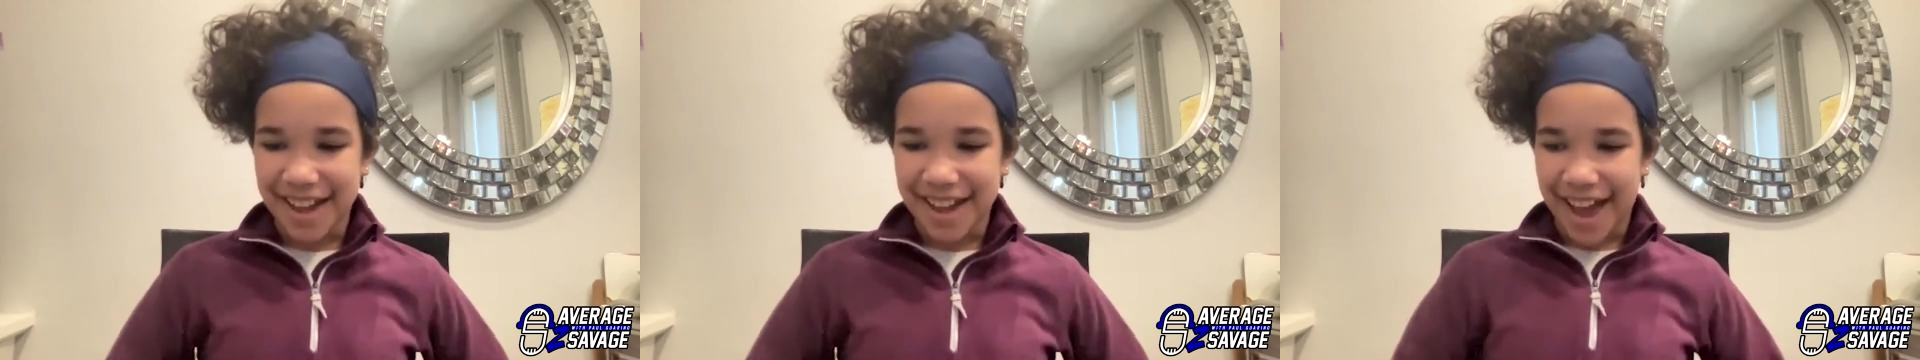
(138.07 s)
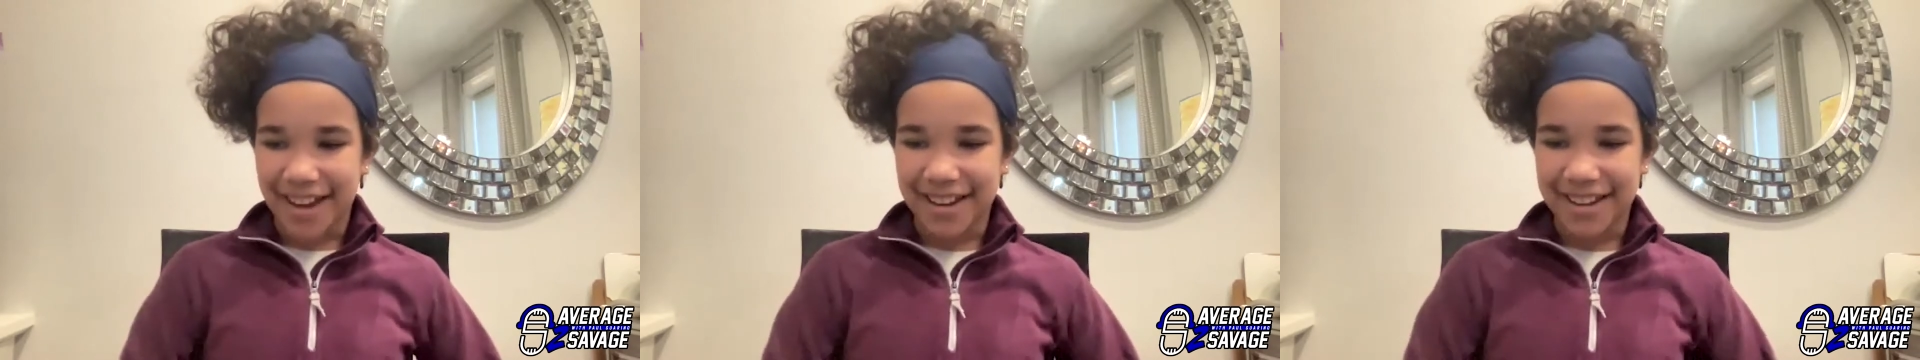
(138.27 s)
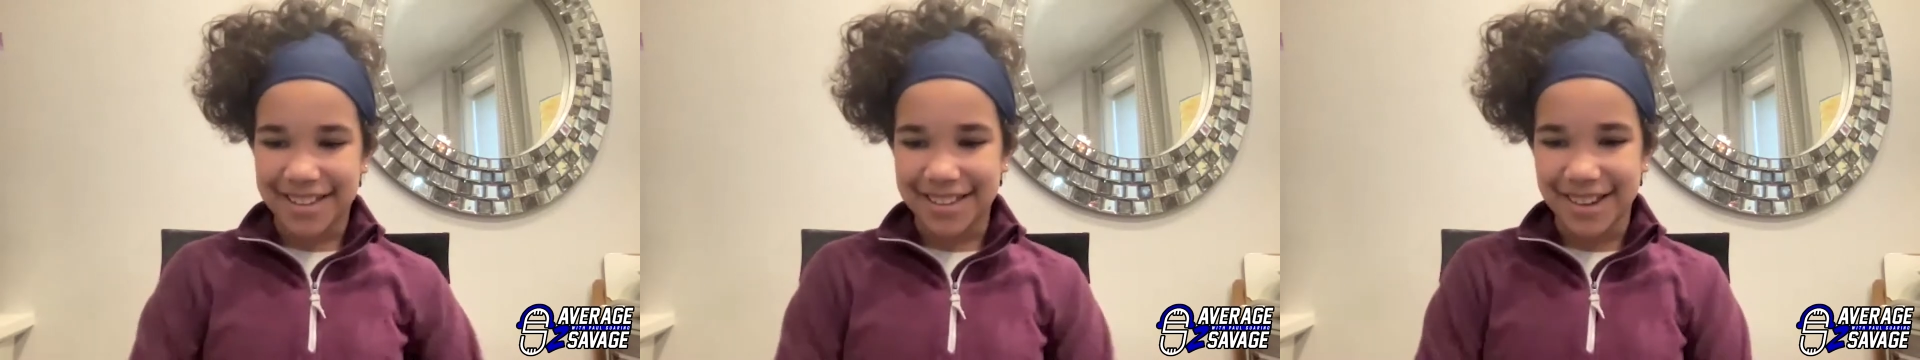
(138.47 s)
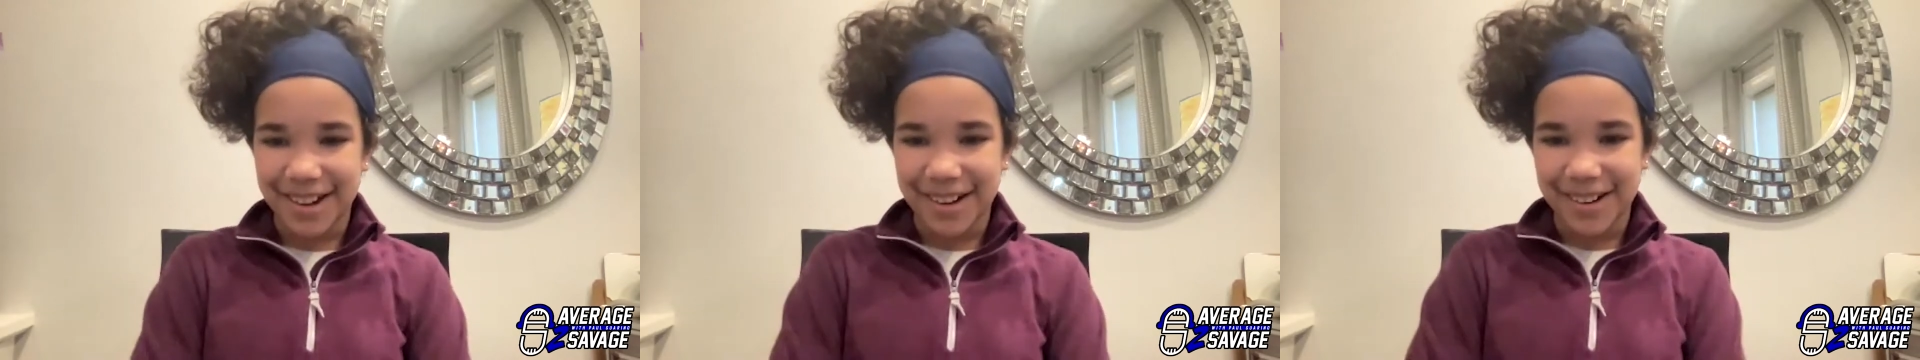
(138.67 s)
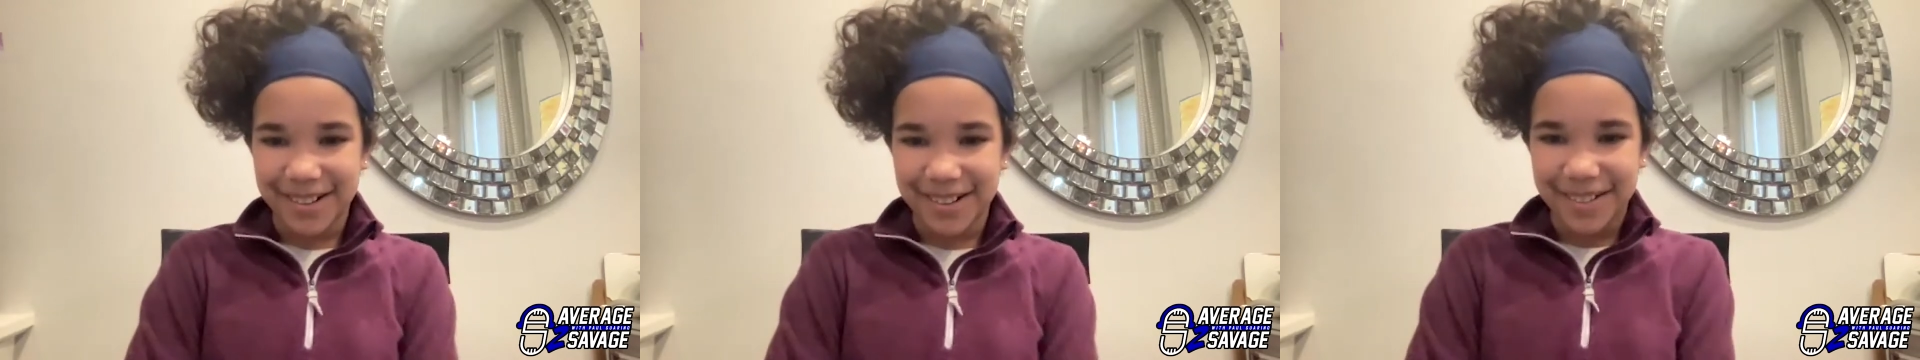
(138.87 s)
And
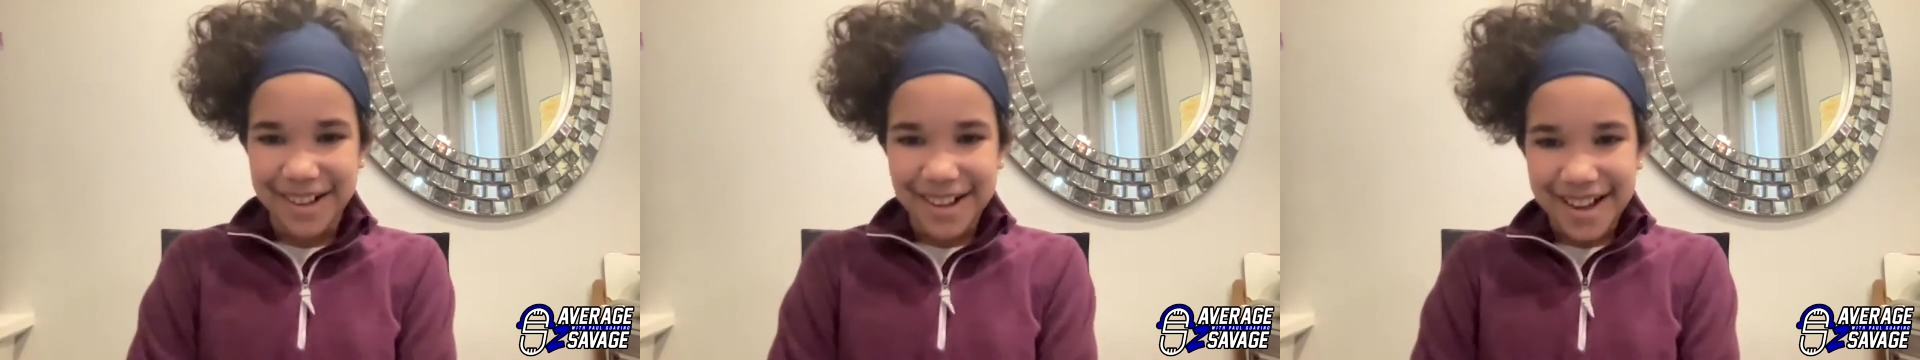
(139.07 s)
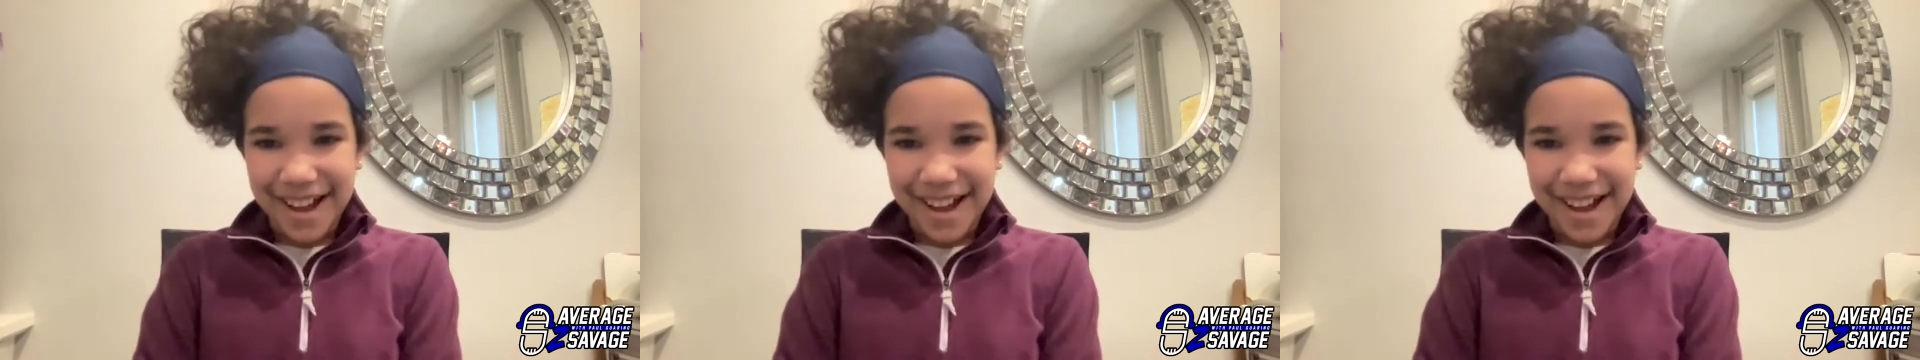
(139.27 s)
so